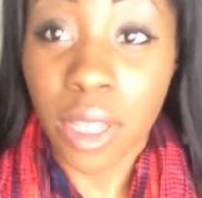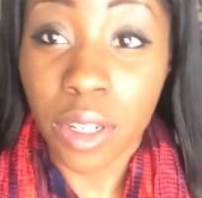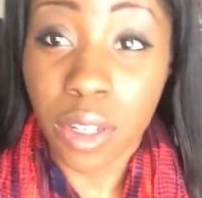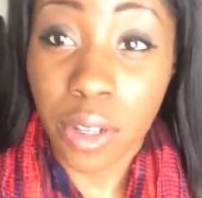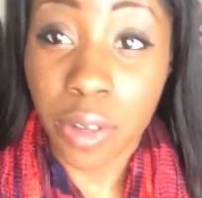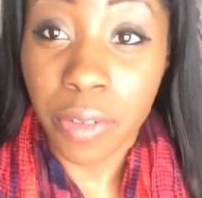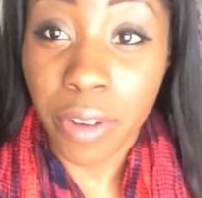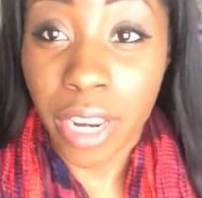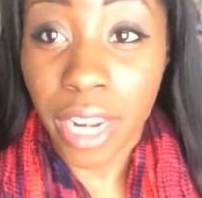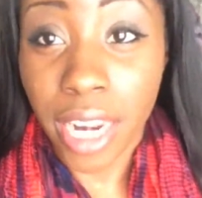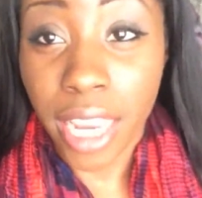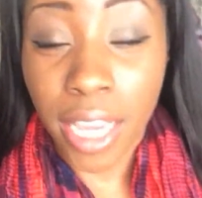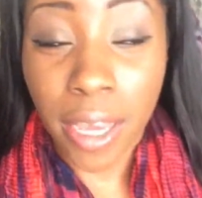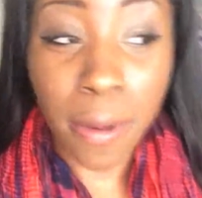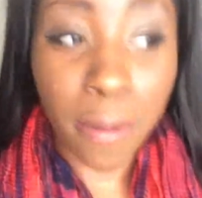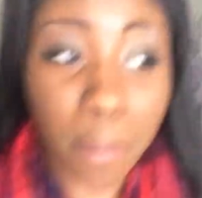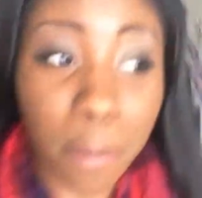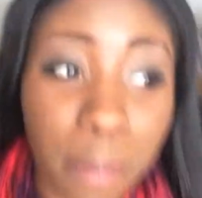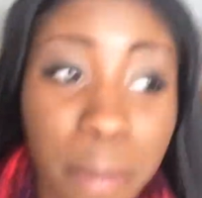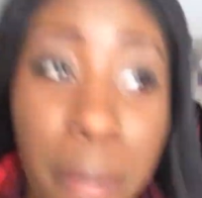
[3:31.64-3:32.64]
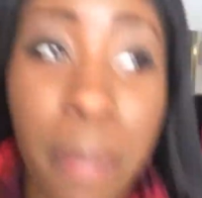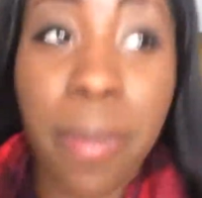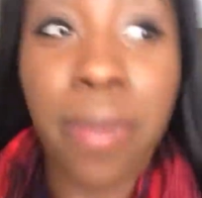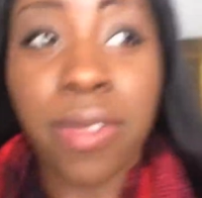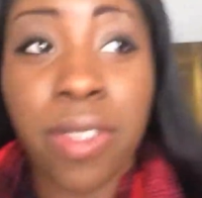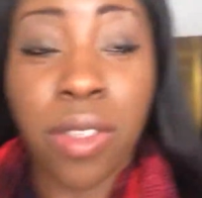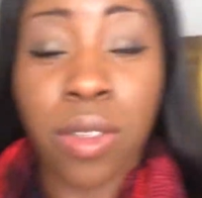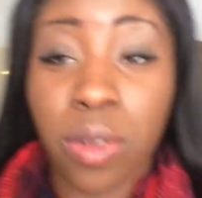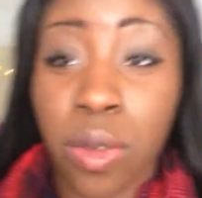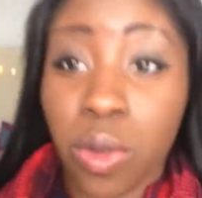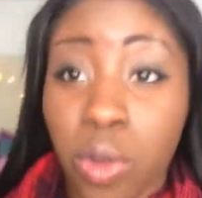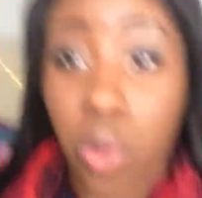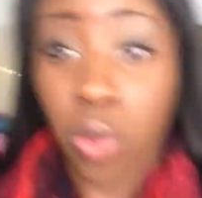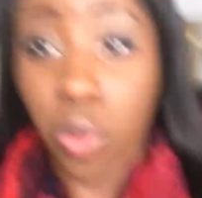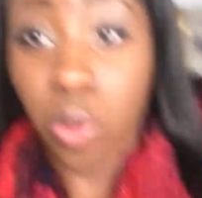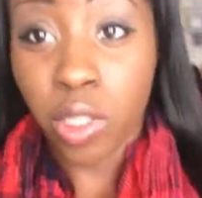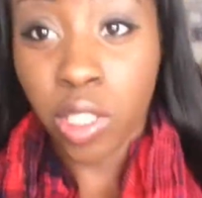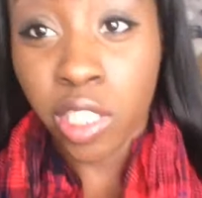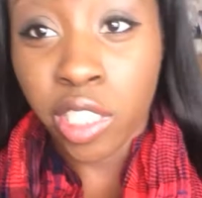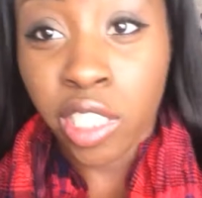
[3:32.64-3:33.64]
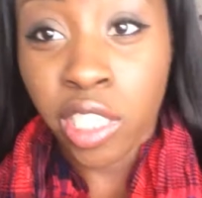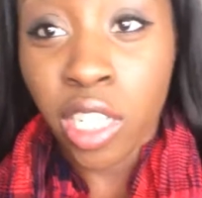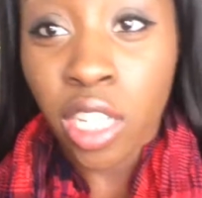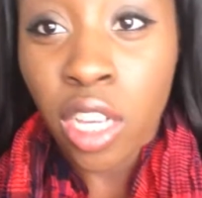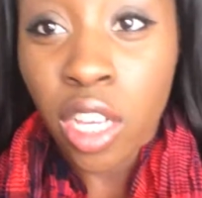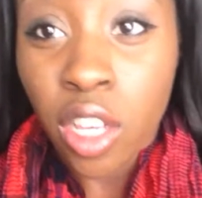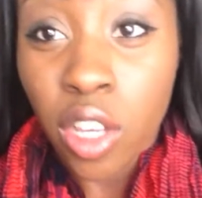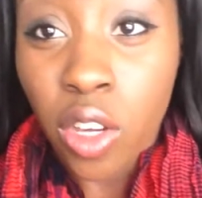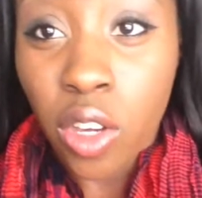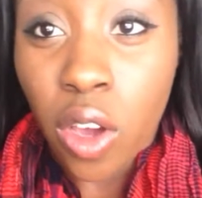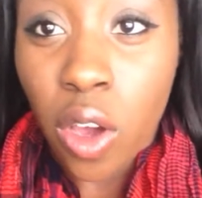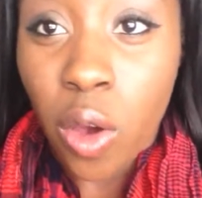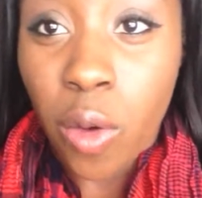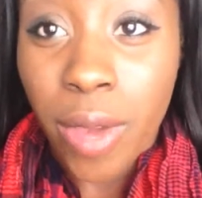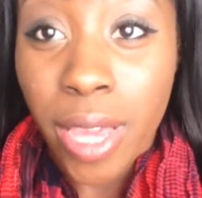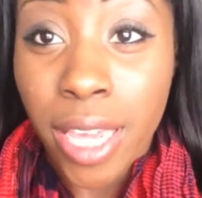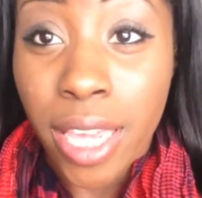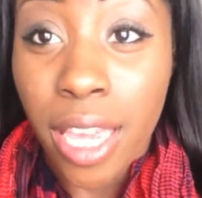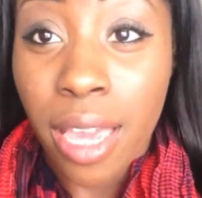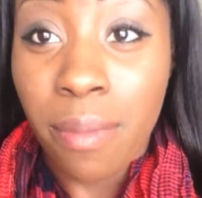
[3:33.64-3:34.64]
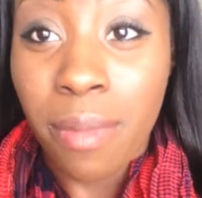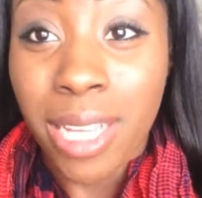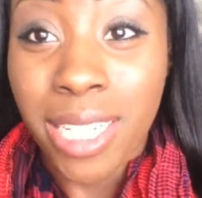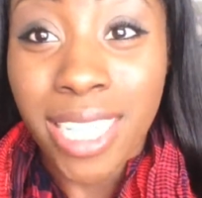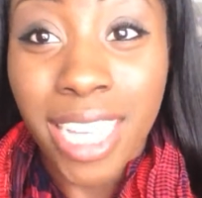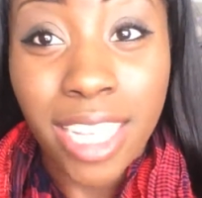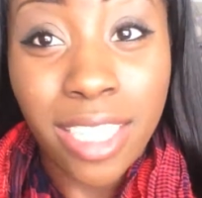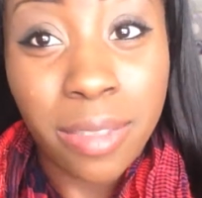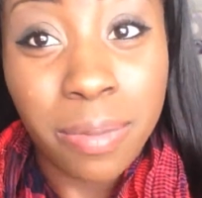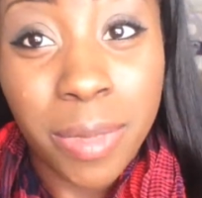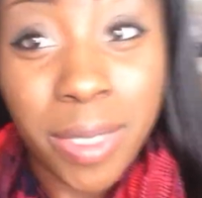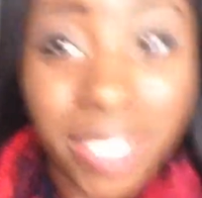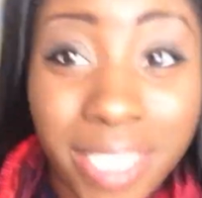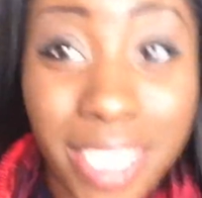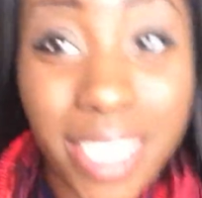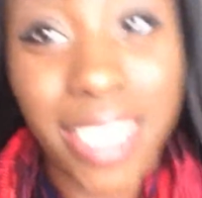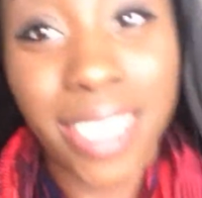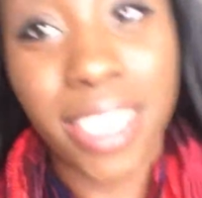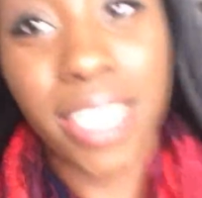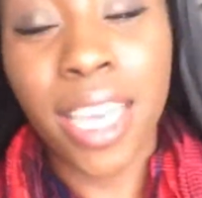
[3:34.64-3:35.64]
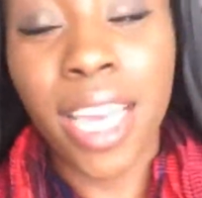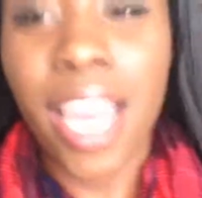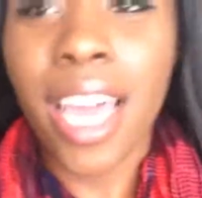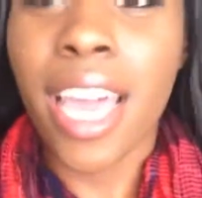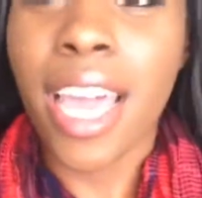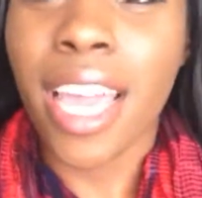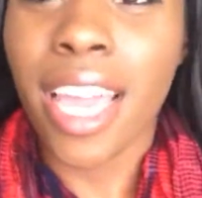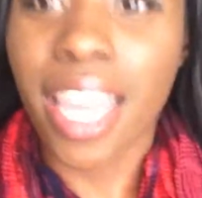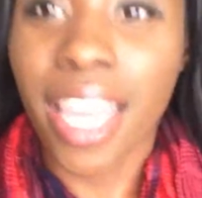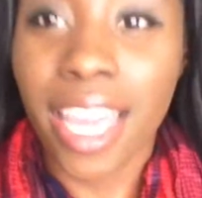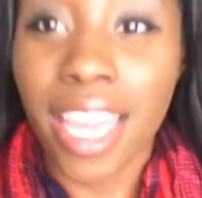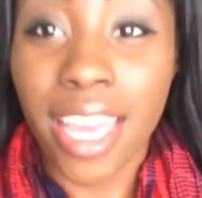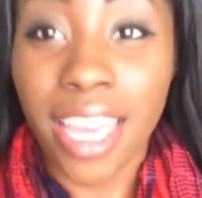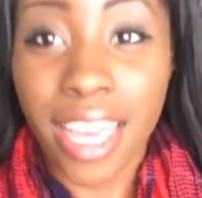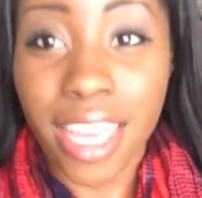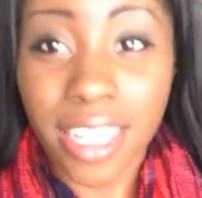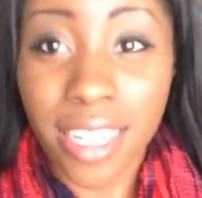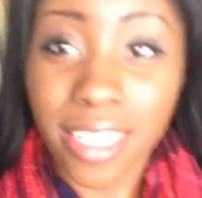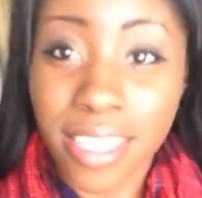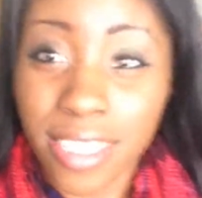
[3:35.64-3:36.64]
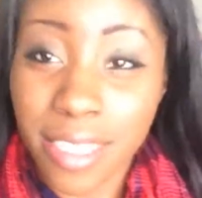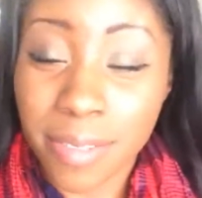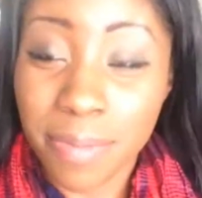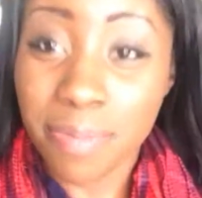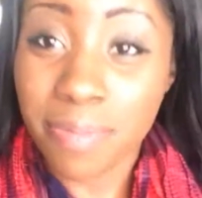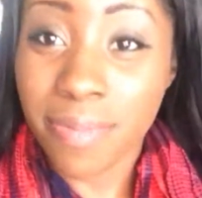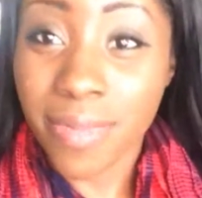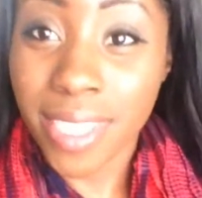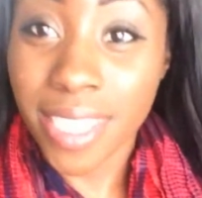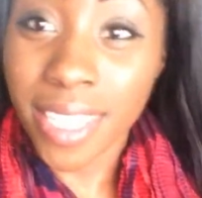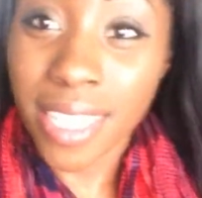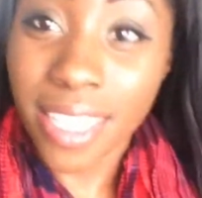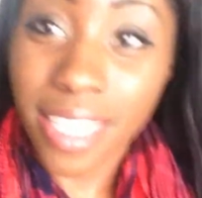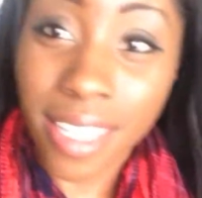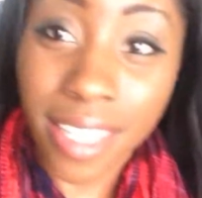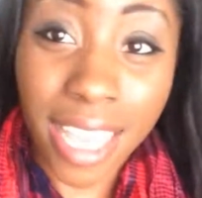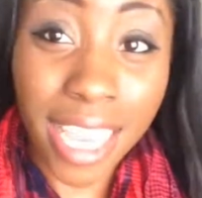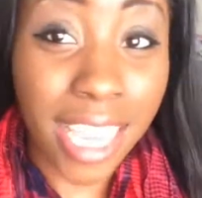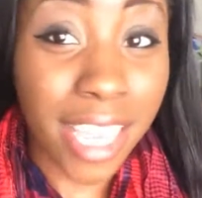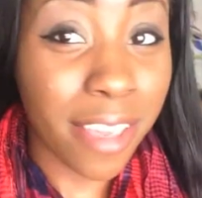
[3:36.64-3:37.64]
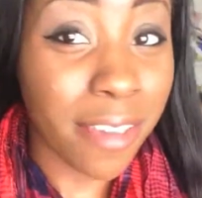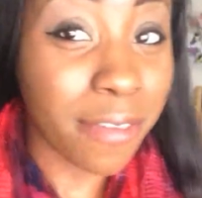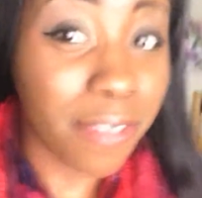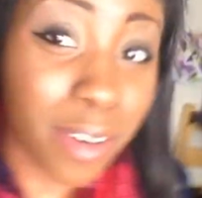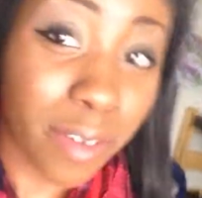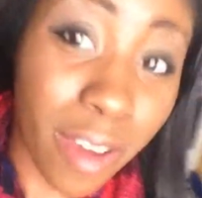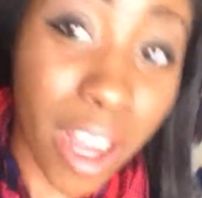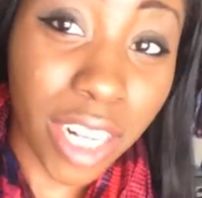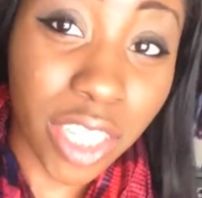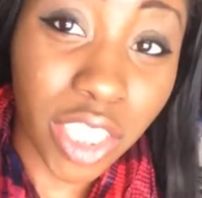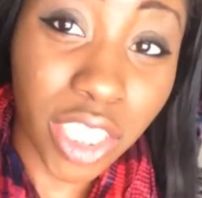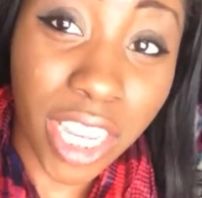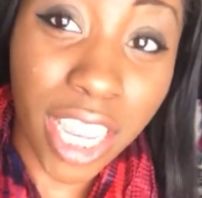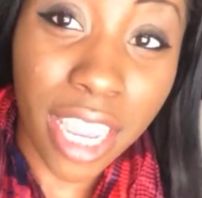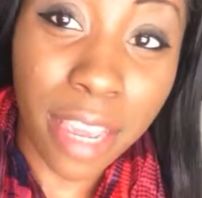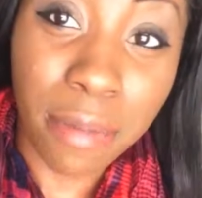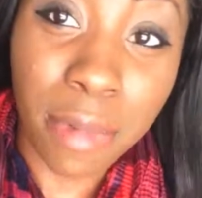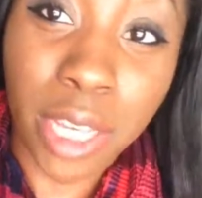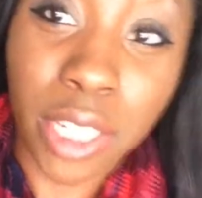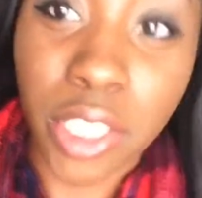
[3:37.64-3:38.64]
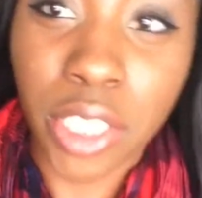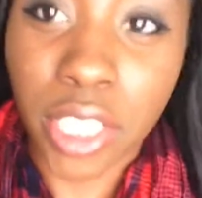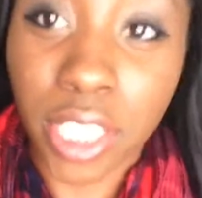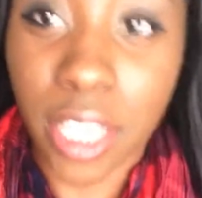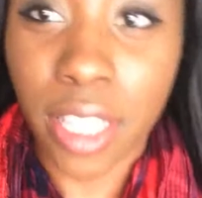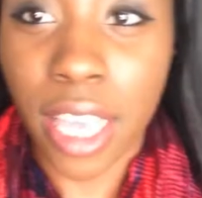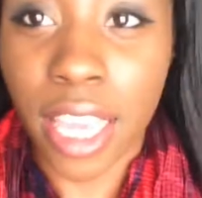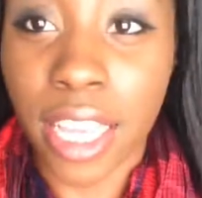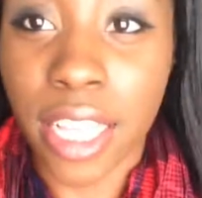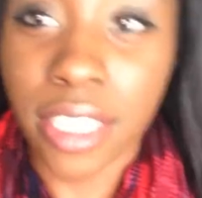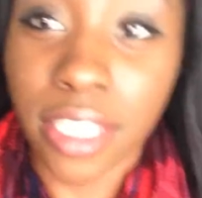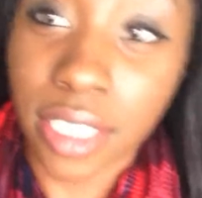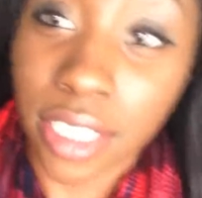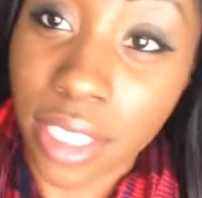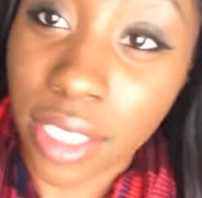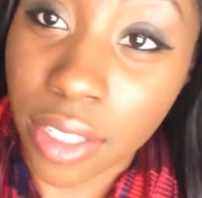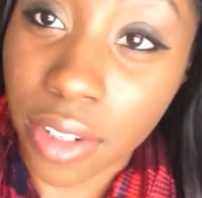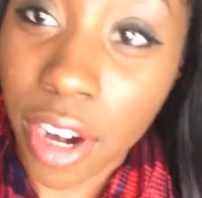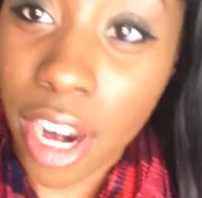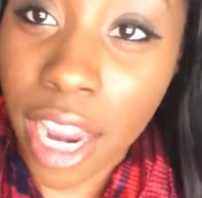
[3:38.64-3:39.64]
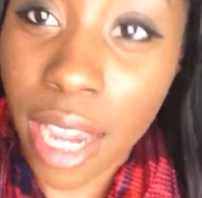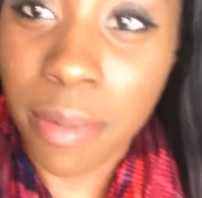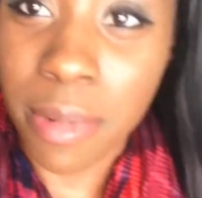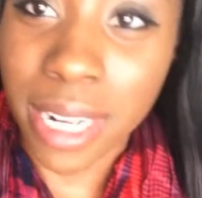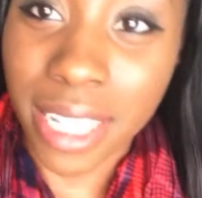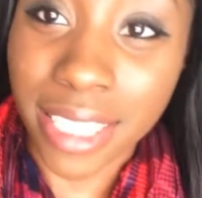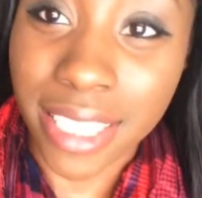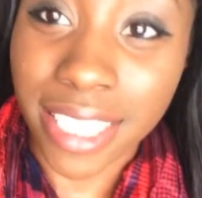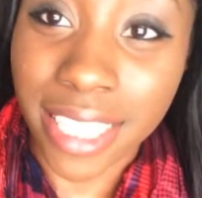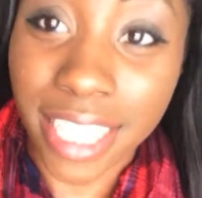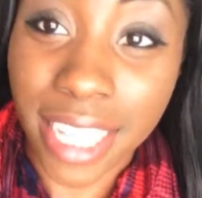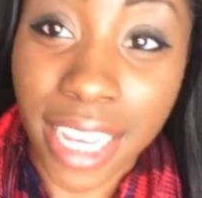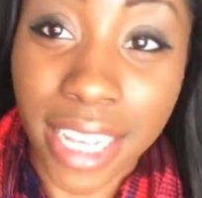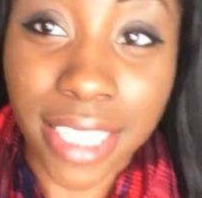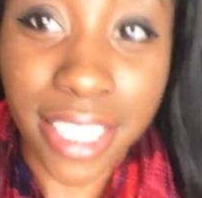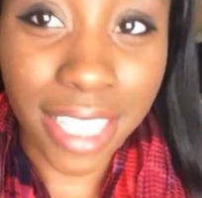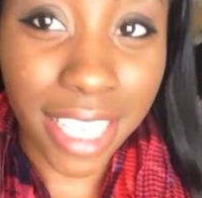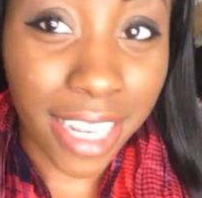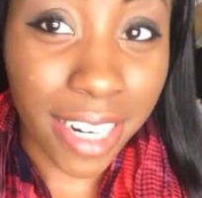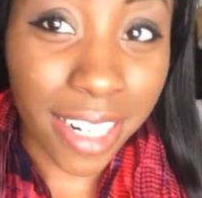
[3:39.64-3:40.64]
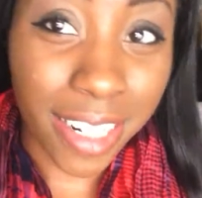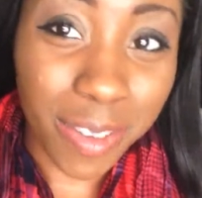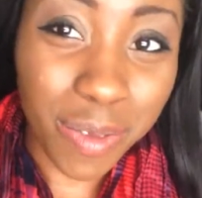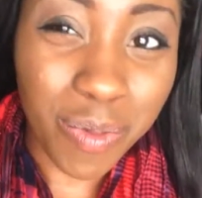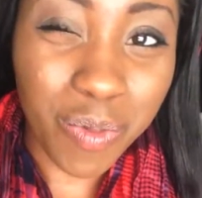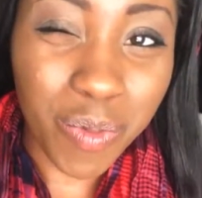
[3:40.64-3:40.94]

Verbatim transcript: gonna go right now to go and get my textbooks. And thank you for watching. Make sure you like and subscribe, and I'll see you guys later.